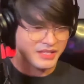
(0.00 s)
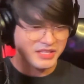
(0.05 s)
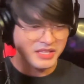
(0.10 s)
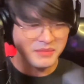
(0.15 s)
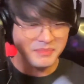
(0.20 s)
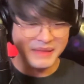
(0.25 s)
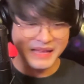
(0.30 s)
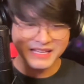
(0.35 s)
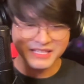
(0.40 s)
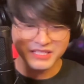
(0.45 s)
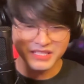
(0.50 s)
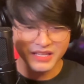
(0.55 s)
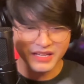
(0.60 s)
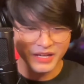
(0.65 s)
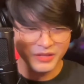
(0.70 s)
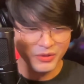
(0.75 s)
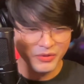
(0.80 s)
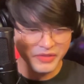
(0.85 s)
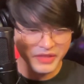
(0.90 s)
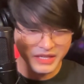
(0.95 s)
it plastic? I
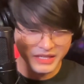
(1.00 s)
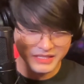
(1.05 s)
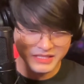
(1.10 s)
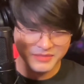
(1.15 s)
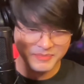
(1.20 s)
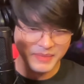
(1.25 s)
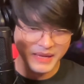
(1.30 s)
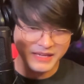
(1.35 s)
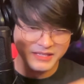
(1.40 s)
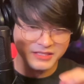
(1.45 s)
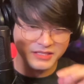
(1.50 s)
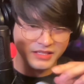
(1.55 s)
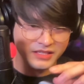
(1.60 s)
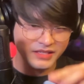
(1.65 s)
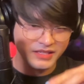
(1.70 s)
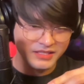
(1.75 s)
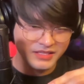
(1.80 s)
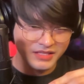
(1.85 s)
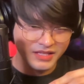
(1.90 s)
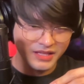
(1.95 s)
don't think it's plastic.
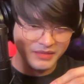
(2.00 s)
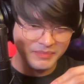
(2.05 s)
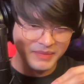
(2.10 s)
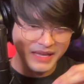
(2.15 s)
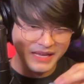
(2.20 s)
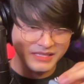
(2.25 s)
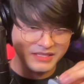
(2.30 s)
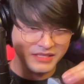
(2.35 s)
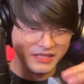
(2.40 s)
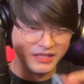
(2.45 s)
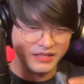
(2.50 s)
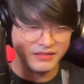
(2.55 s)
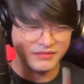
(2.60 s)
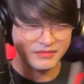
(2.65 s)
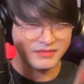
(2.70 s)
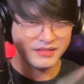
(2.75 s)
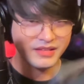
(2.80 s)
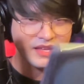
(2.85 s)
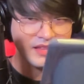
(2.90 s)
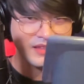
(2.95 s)
It's not plastic. And